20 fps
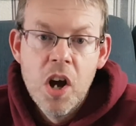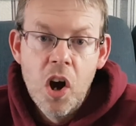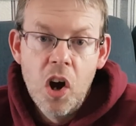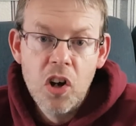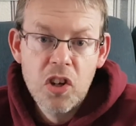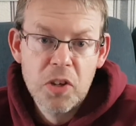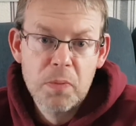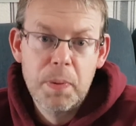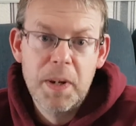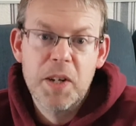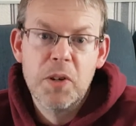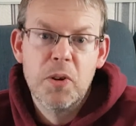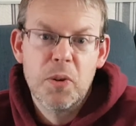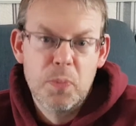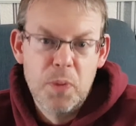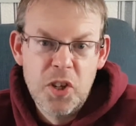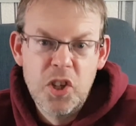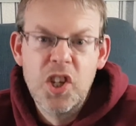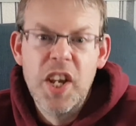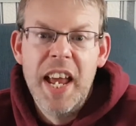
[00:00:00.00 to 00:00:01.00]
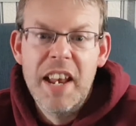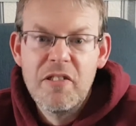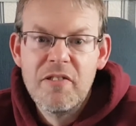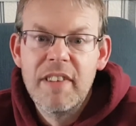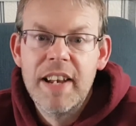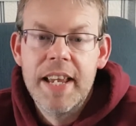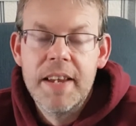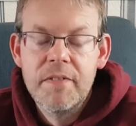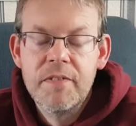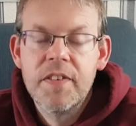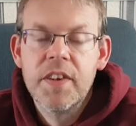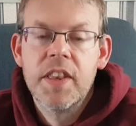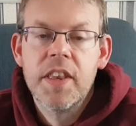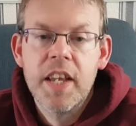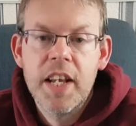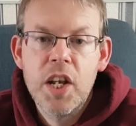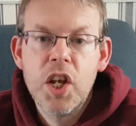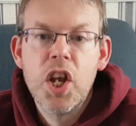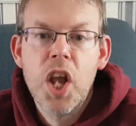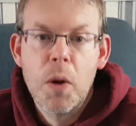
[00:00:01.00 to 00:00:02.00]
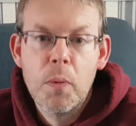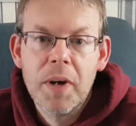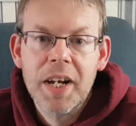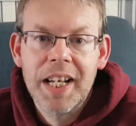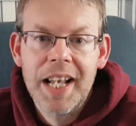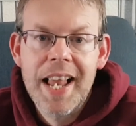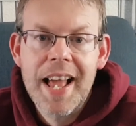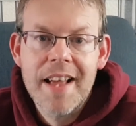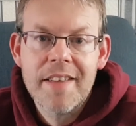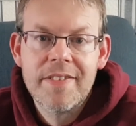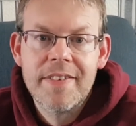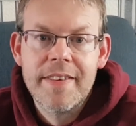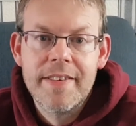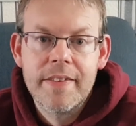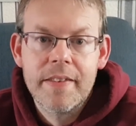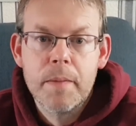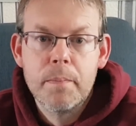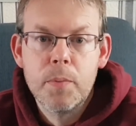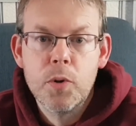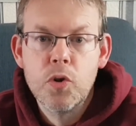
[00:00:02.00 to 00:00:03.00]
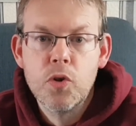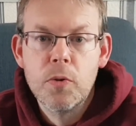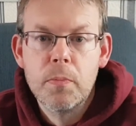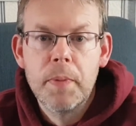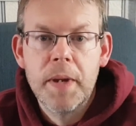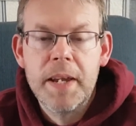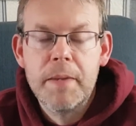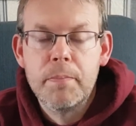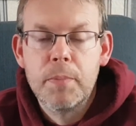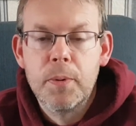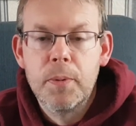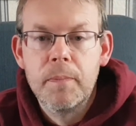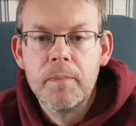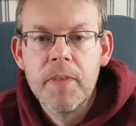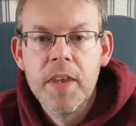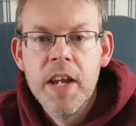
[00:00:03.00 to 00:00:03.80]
Hospitals were generally for the lower classes, the poor people.